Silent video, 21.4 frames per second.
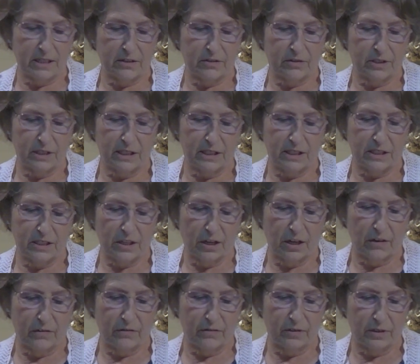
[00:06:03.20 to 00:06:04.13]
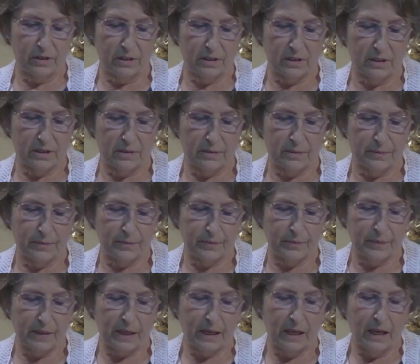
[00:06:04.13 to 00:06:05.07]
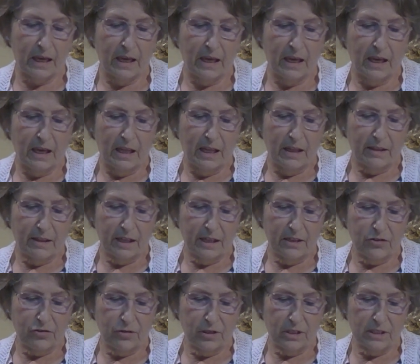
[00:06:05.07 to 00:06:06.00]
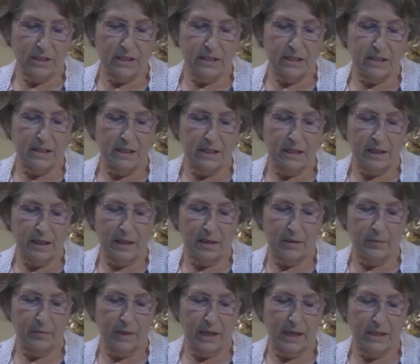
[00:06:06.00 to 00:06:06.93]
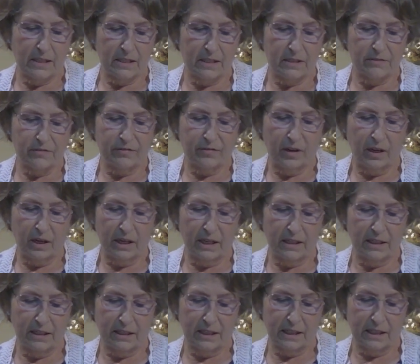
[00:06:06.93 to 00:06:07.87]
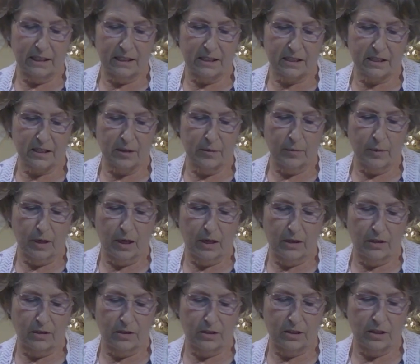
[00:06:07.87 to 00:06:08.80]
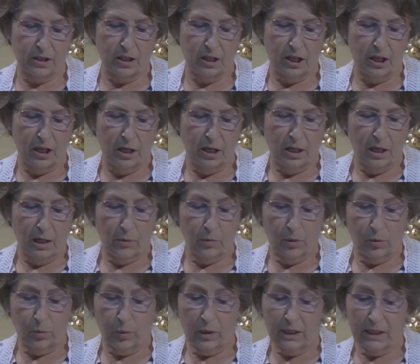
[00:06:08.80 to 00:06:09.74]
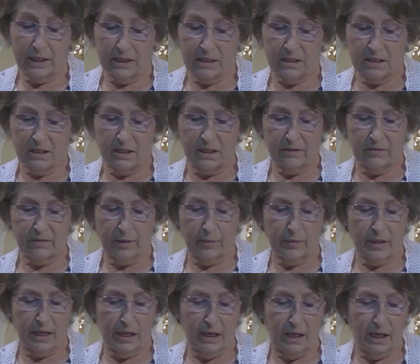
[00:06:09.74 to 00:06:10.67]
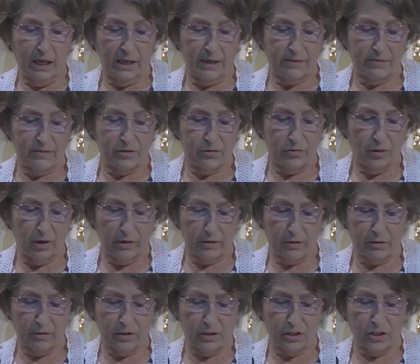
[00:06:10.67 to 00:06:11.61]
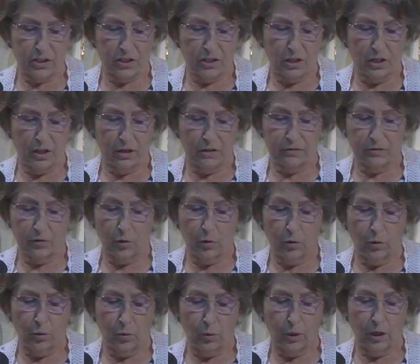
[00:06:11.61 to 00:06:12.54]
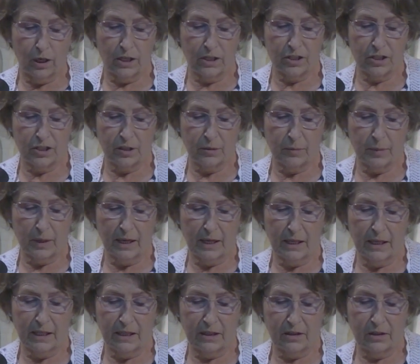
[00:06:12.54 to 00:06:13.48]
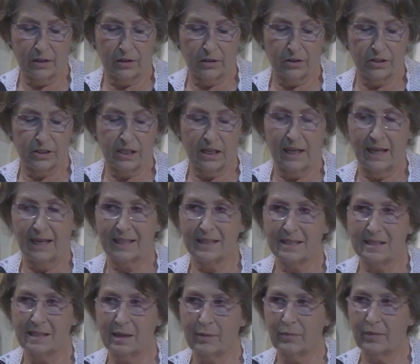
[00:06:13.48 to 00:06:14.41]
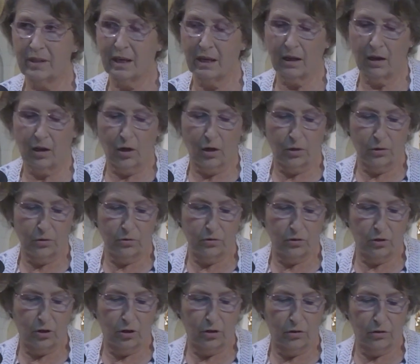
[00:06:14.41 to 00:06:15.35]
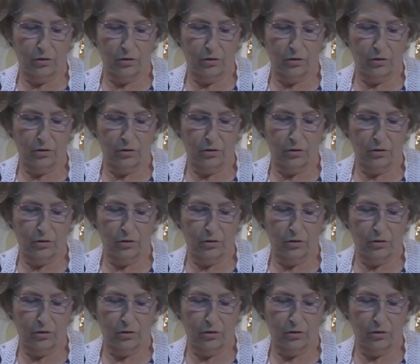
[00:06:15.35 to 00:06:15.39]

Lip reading: his servants. They trusted in him and defied the king's command, and were willing to give up their lives rather than serve or worship any god except their own God.